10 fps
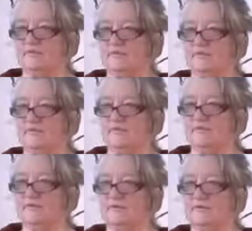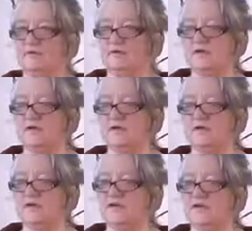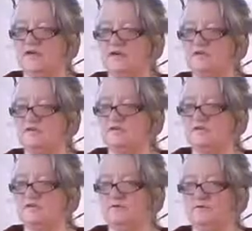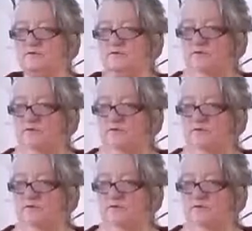So allow yourself to